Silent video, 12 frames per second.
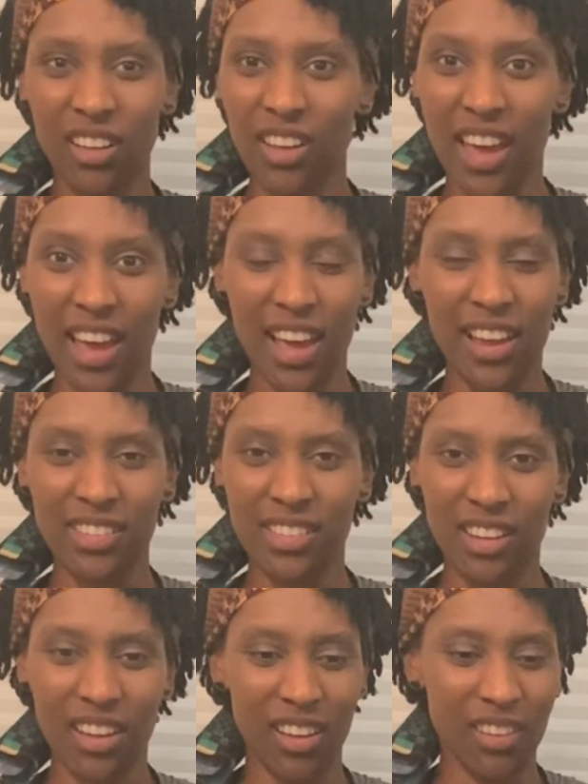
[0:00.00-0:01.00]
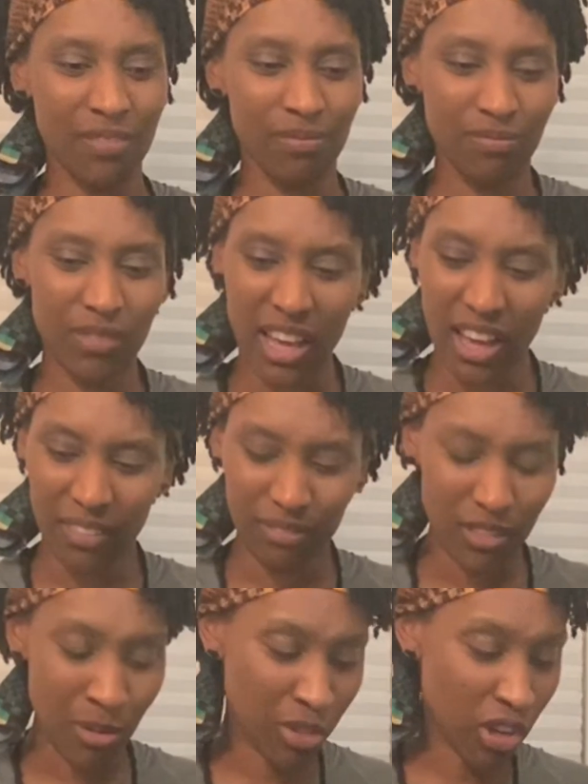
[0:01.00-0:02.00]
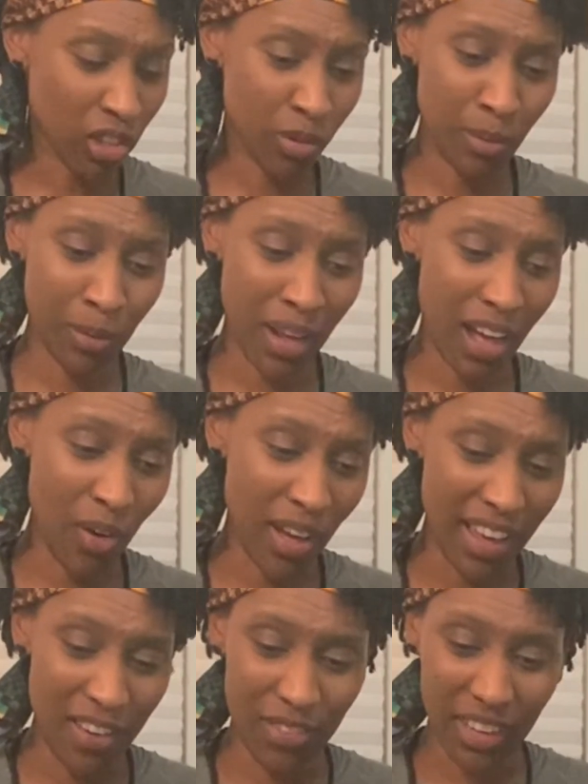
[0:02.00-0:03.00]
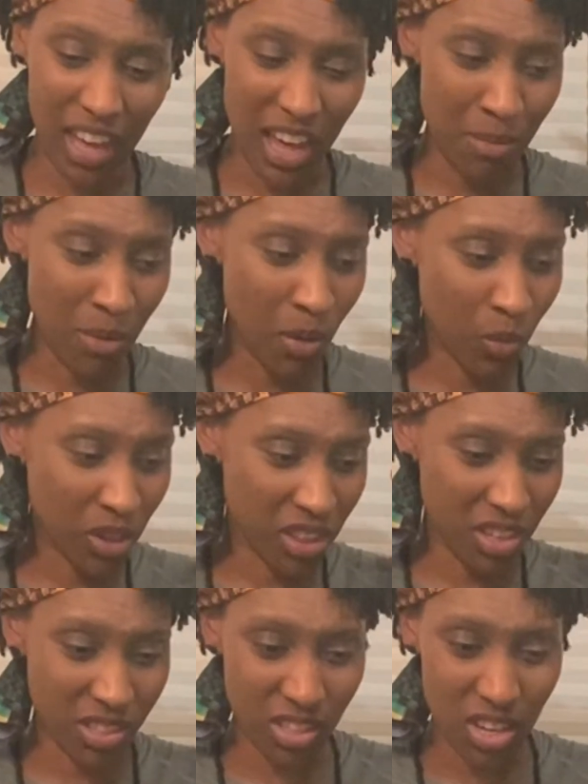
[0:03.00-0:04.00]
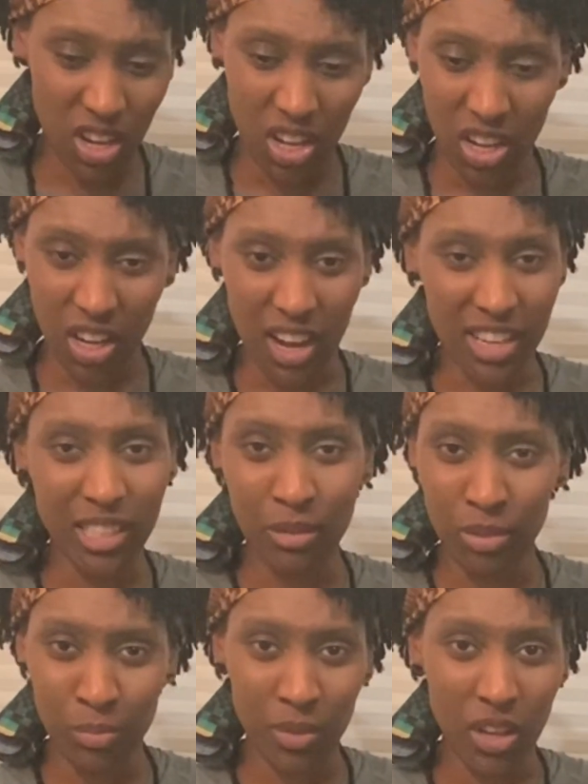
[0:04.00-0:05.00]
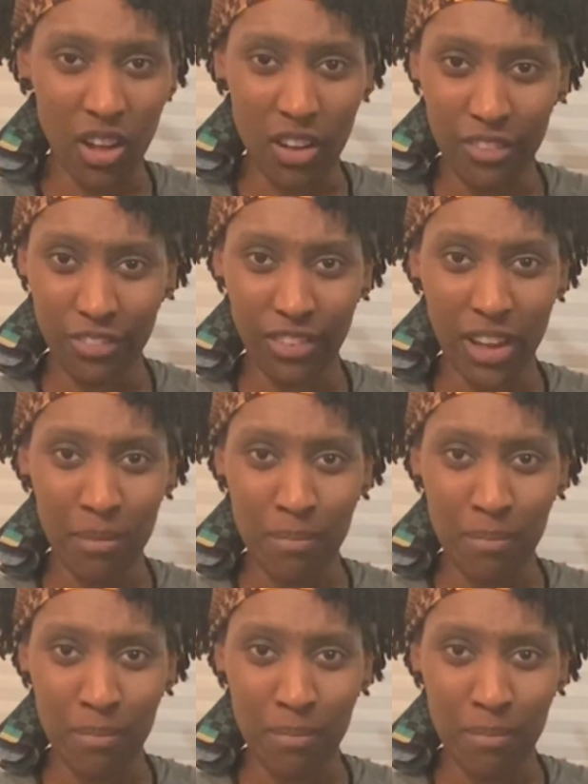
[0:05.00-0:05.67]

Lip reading: And, yeah, I'm gonna talk a little bit about how I even came up with this concept of like